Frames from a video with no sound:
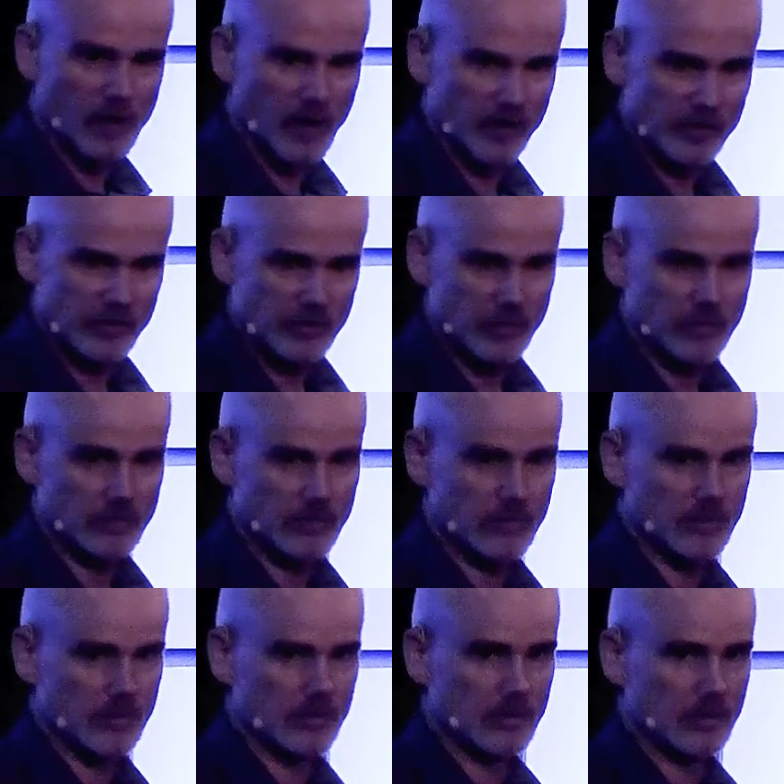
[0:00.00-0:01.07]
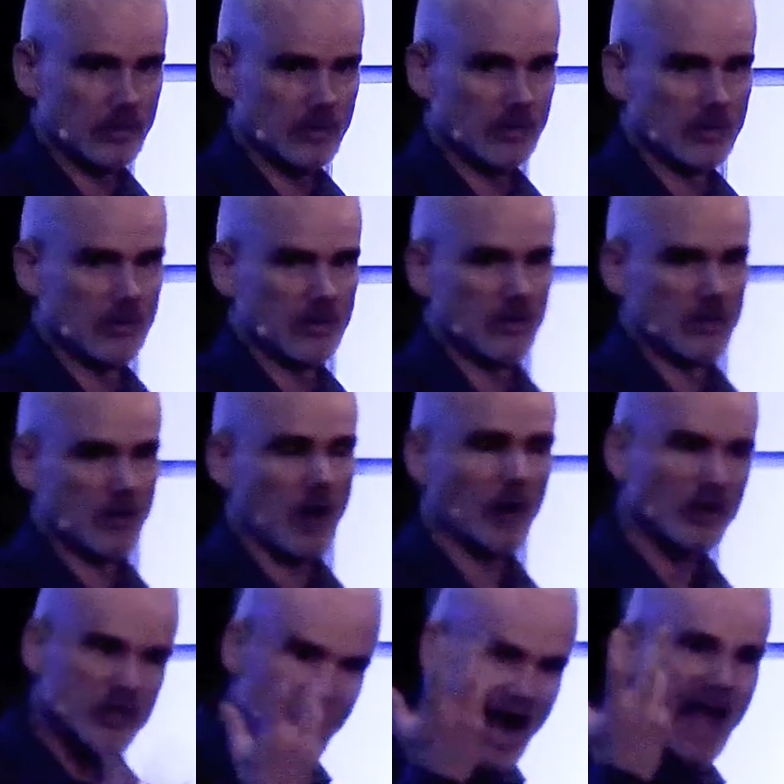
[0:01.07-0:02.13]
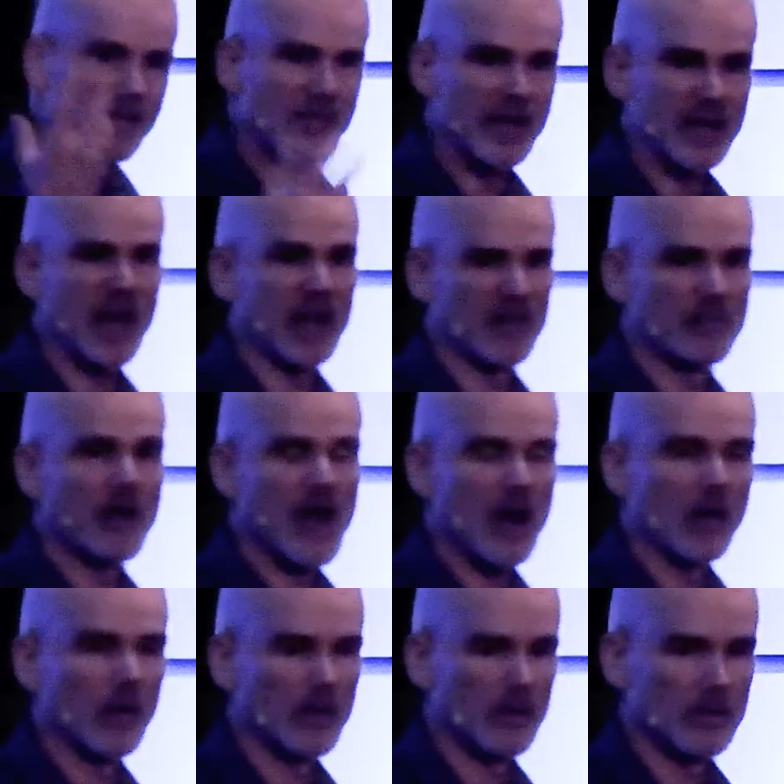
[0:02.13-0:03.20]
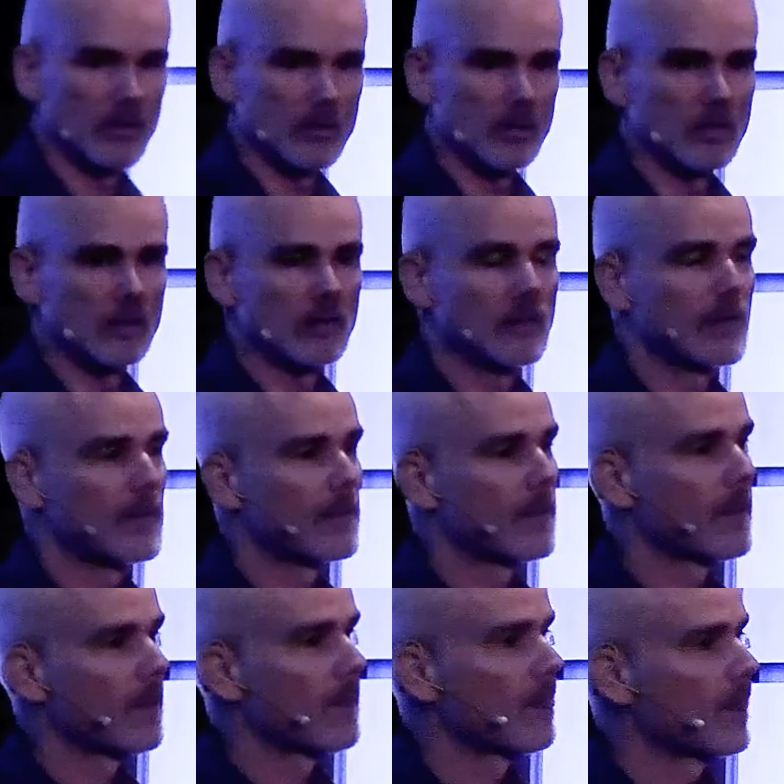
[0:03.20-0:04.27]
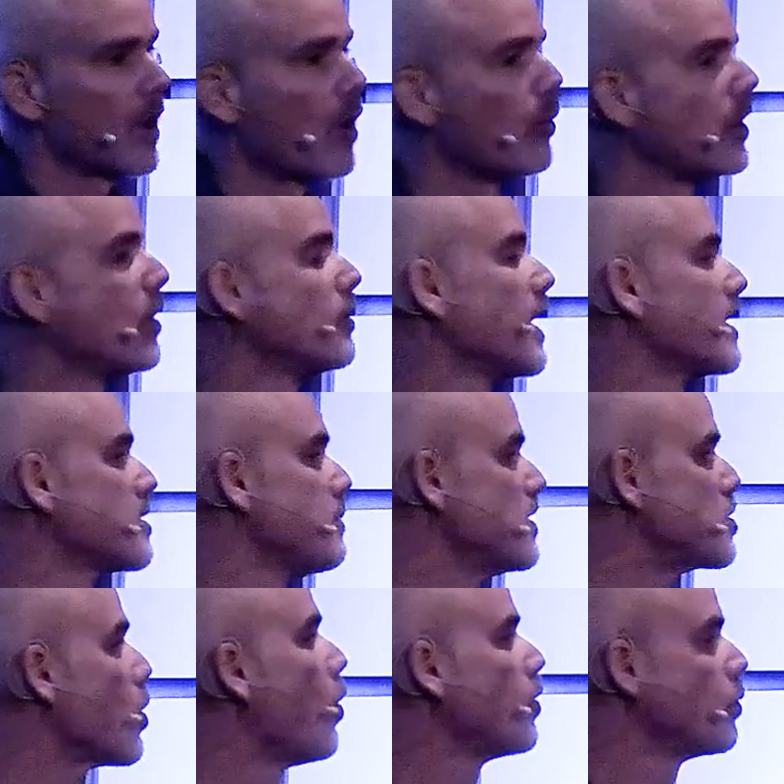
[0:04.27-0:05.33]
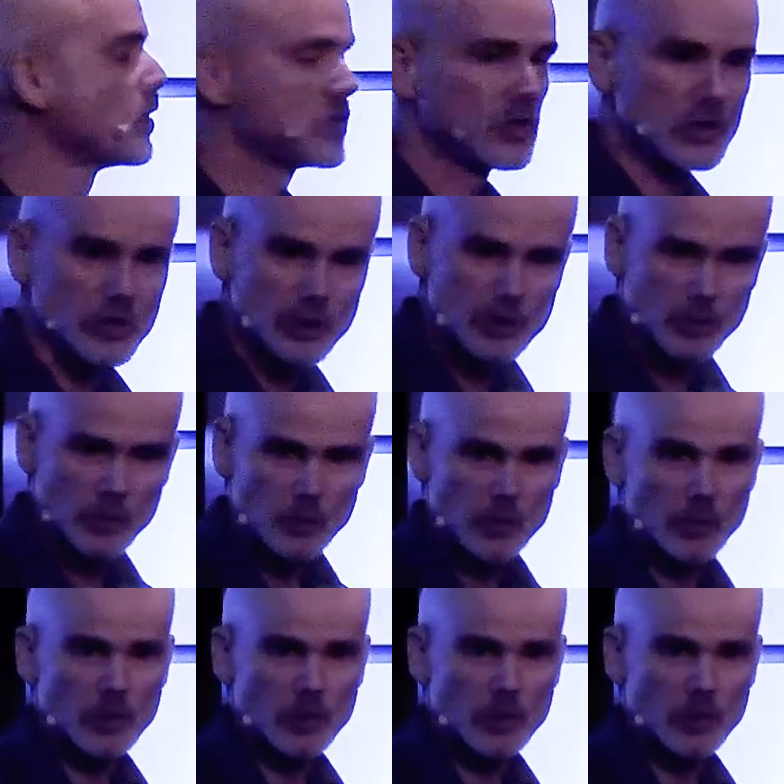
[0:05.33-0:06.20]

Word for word: us. I wish I had that kind of power. Or we don't like to be told what to do